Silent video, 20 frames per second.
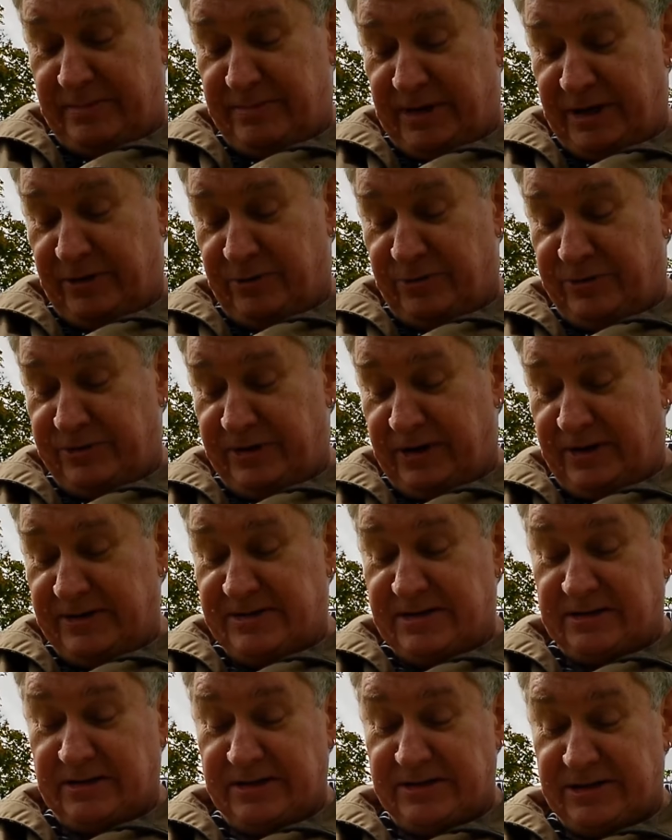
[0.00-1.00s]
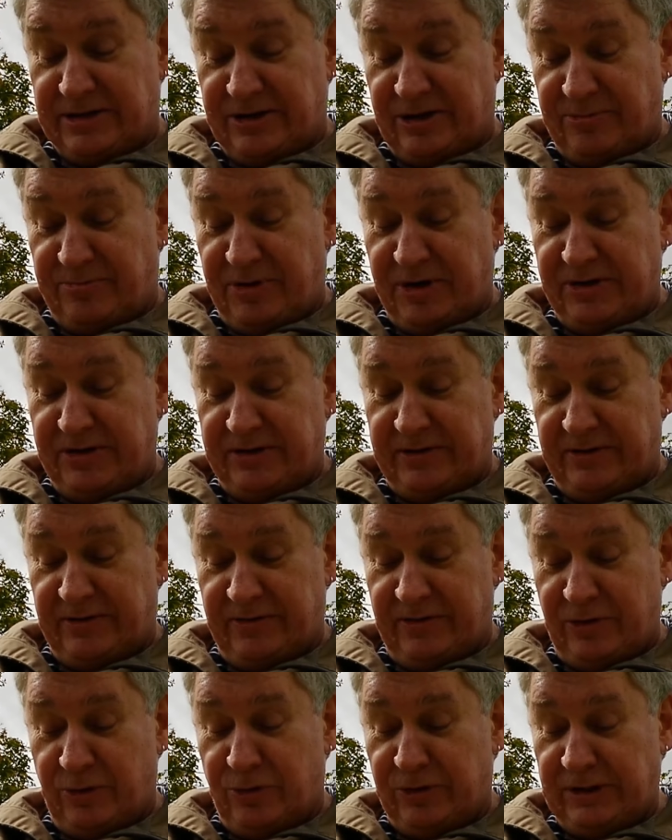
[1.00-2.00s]
In my own unsolicited opinion,
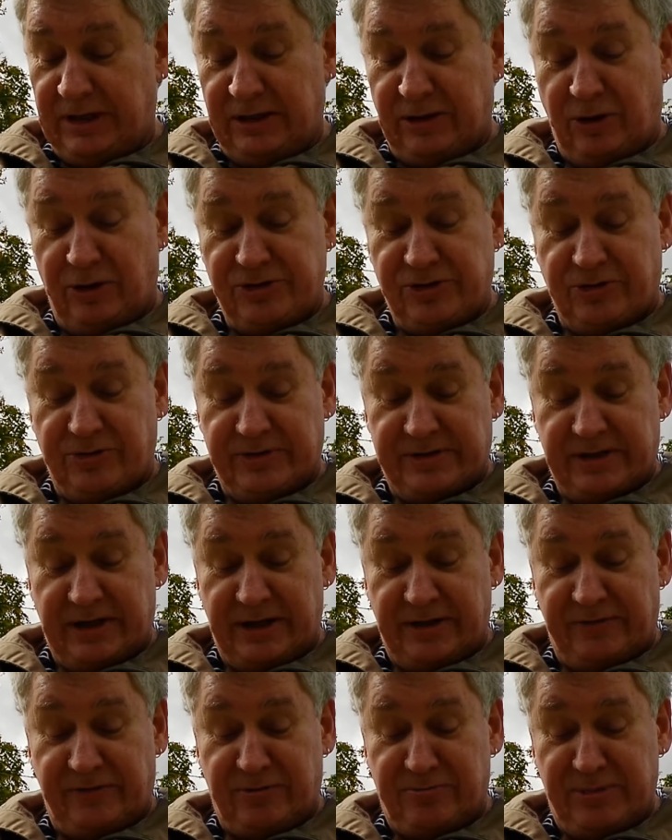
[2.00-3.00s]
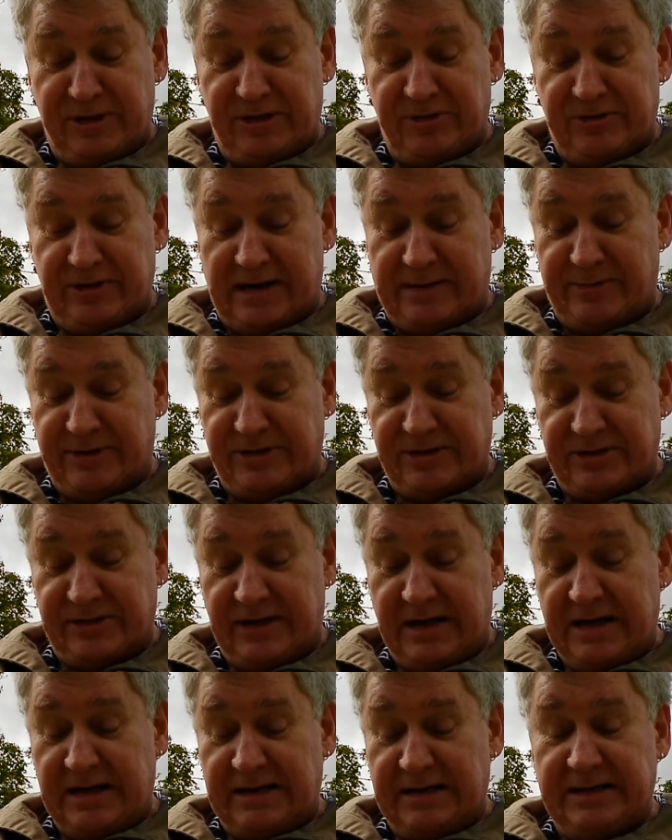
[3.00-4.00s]
the only logical site for
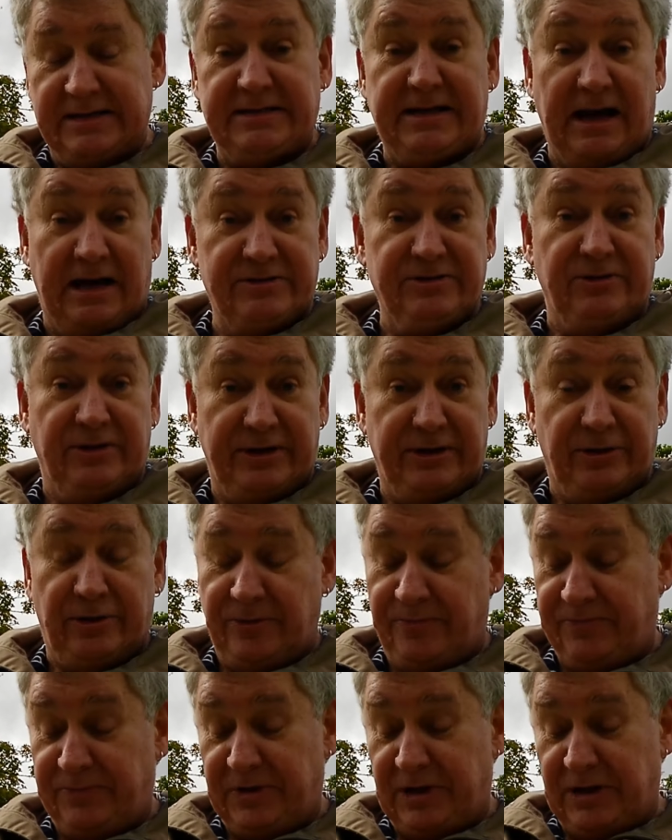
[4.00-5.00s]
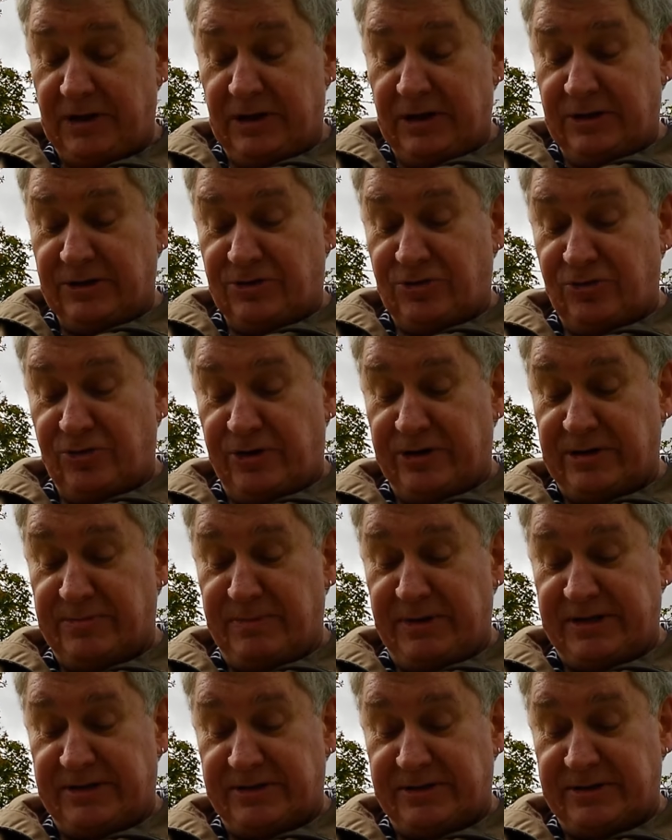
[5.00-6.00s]
Medionemeton is Castle Hill, 200
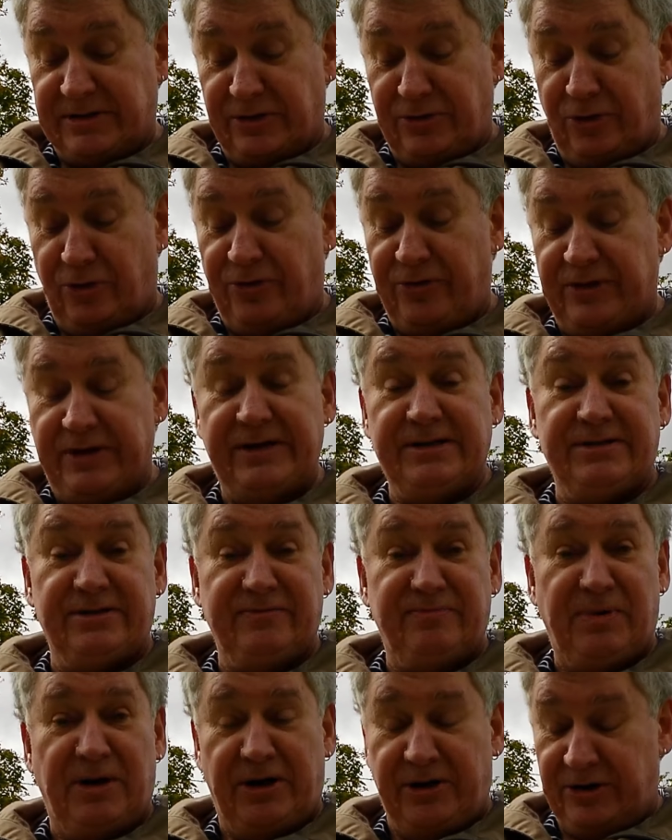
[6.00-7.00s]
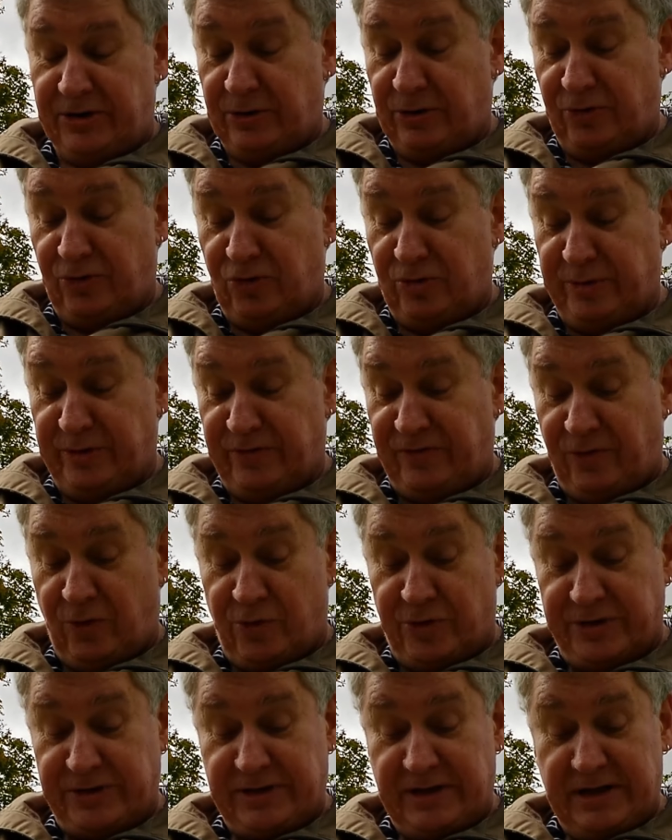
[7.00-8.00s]
metres north-east of Bar Hill Roman
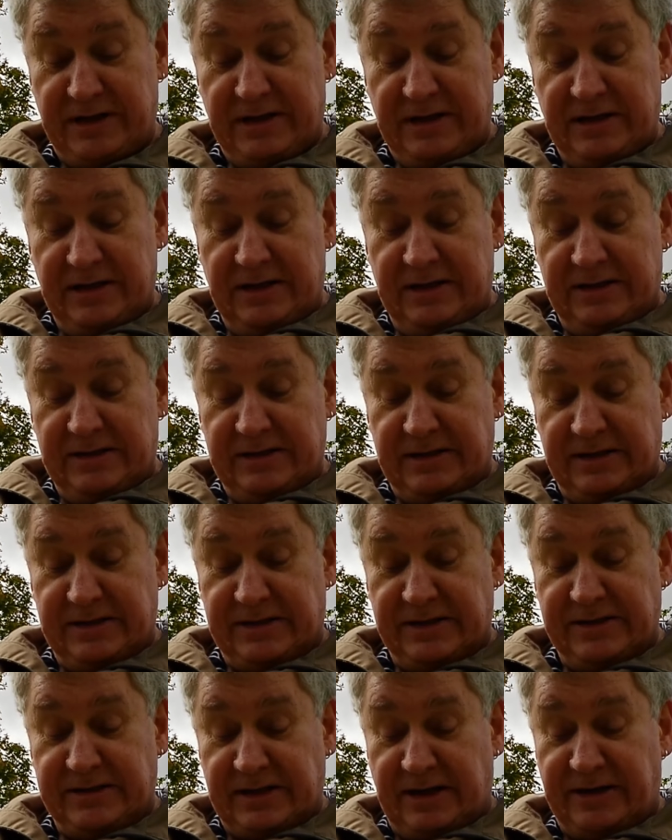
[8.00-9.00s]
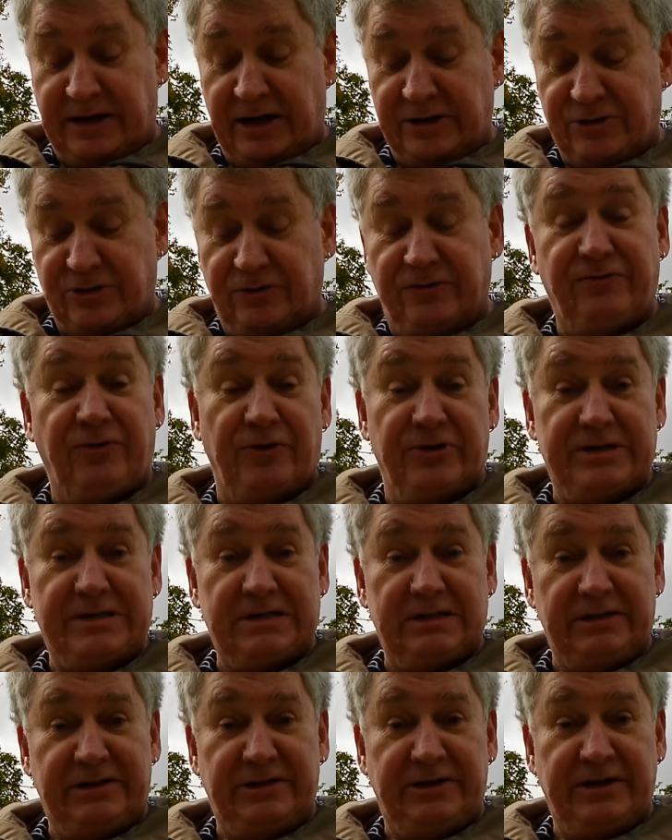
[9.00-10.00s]
Fort. It is a natural
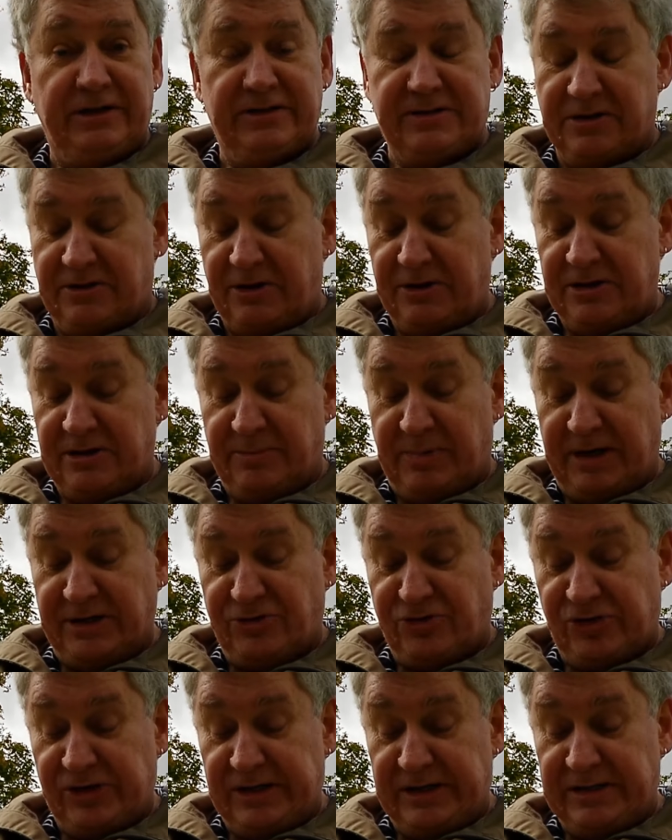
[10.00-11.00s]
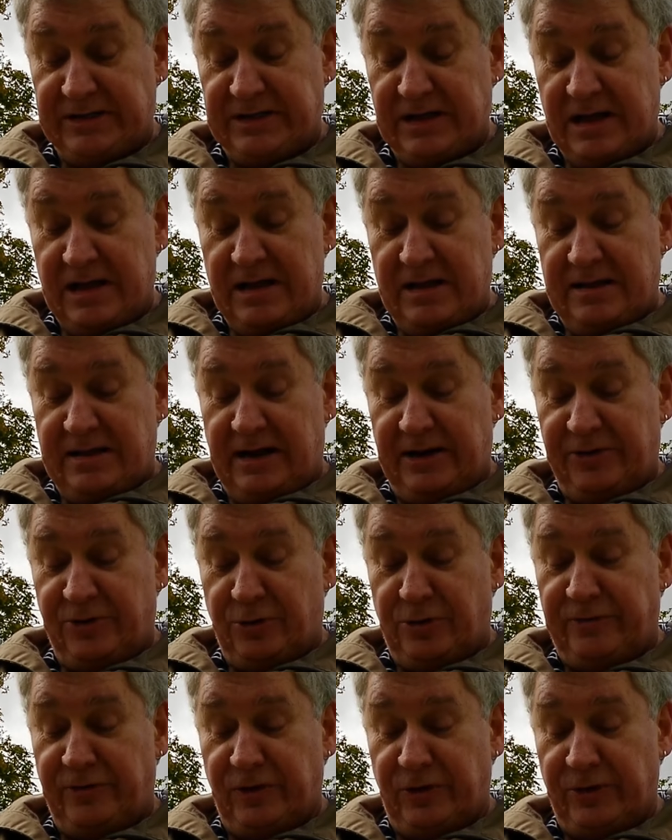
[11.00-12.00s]
forest clearing surrounded by trees and
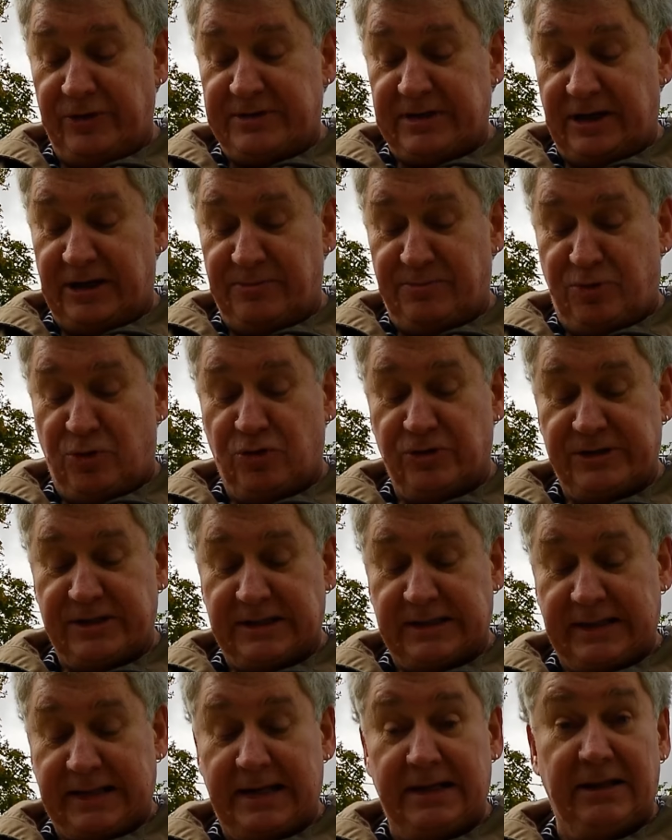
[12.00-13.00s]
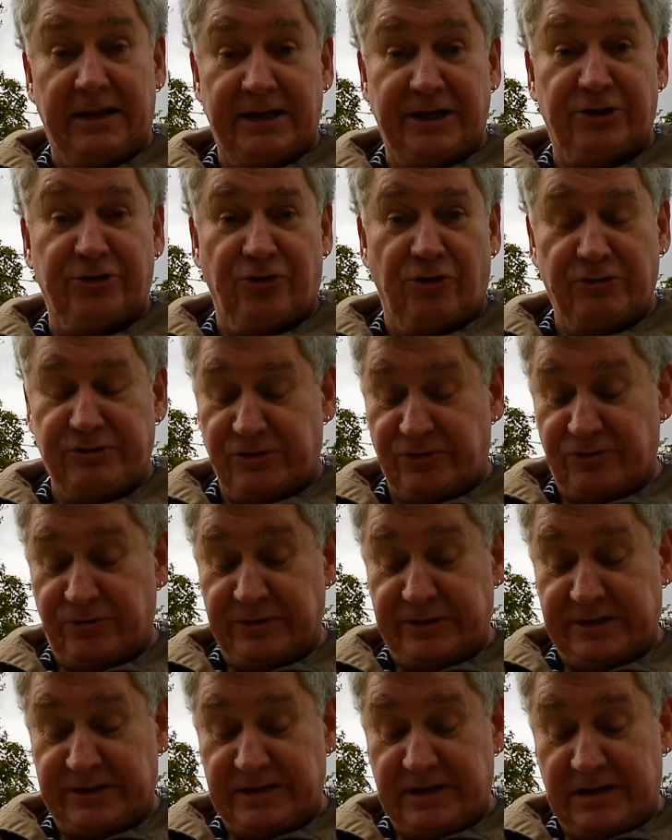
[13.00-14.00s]
overlooks an important ley line
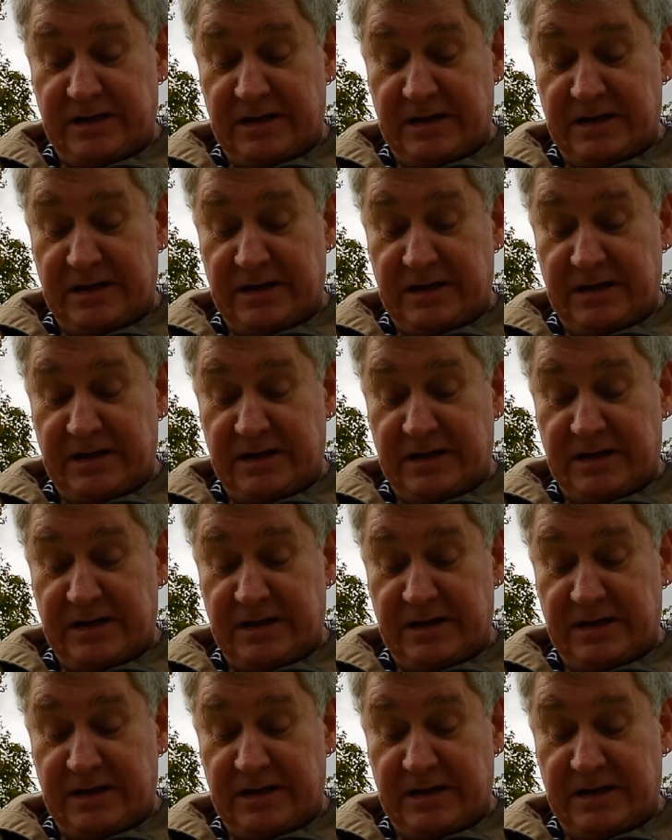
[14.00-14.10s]
crossroads.